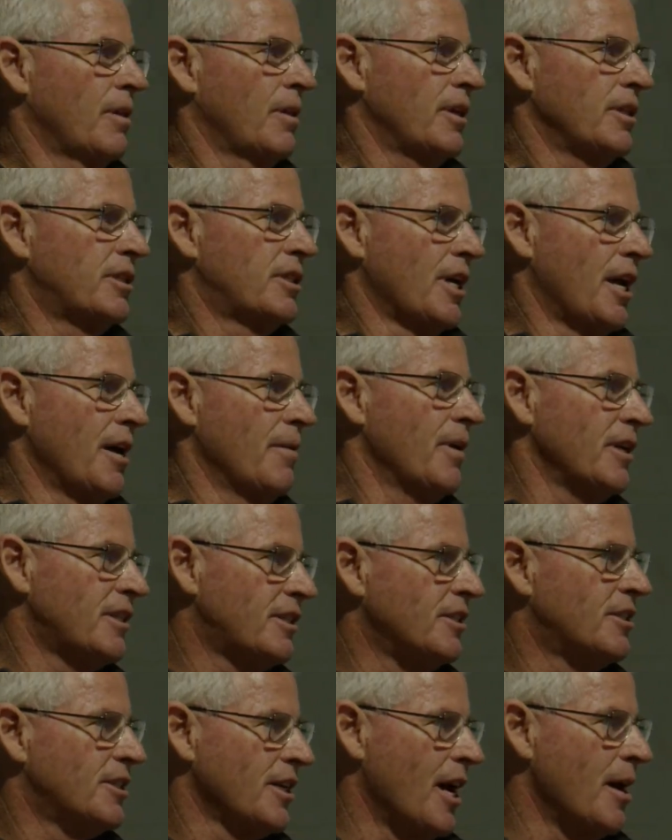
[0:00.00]
That's
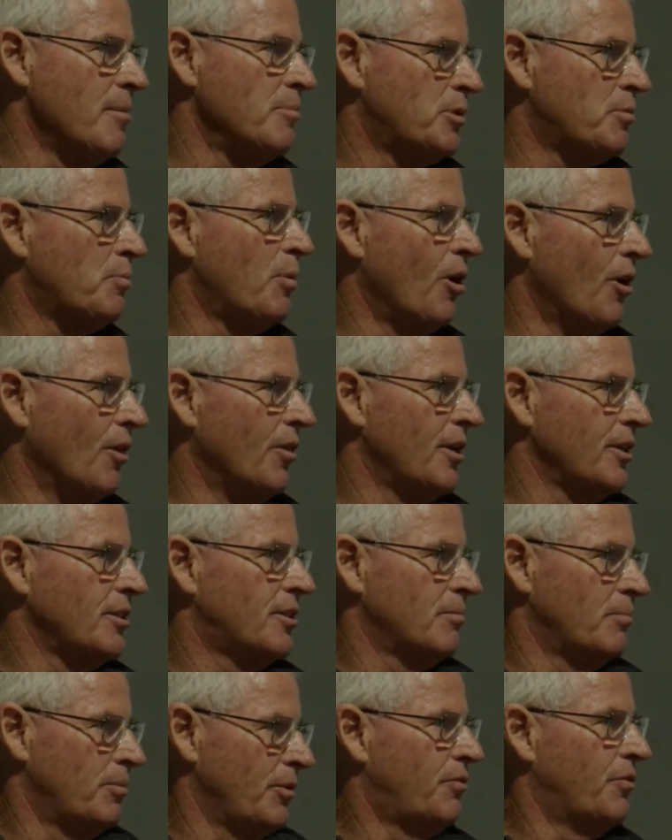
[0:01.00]
the same spot. That's
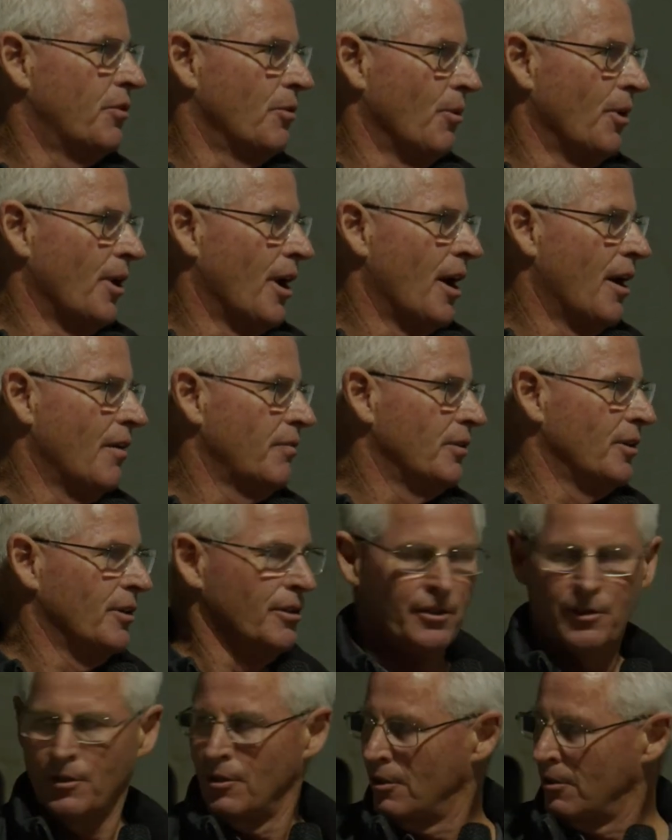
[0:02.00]
before and after
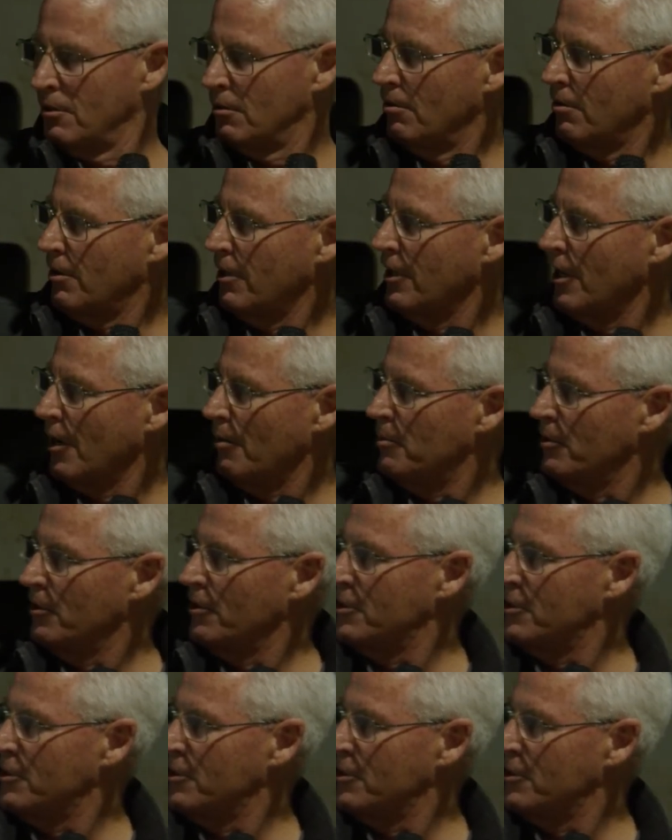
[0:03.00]
looking up at the